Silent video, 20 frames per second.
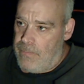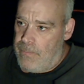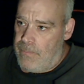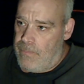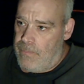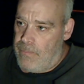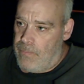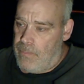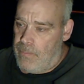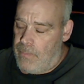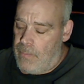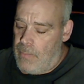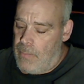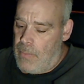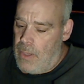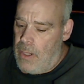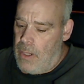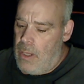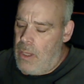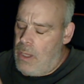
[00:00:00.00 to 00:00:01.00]

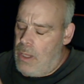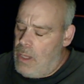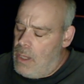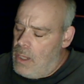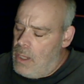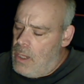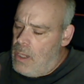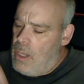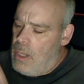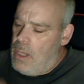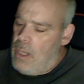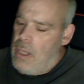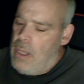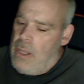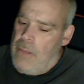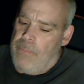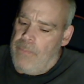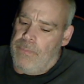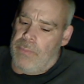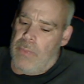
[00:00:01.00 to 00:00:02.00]

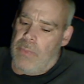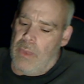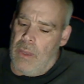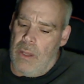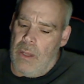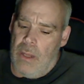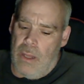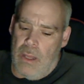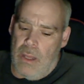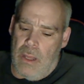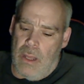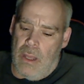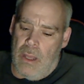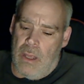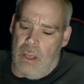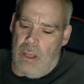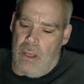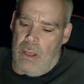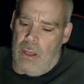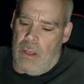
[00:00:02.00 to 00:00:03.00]

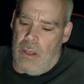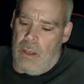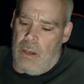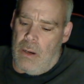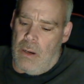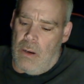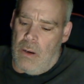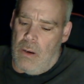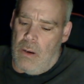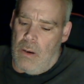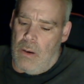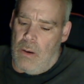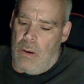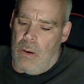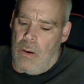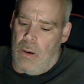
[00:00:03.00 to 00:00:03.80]
No one is speaking in this clip.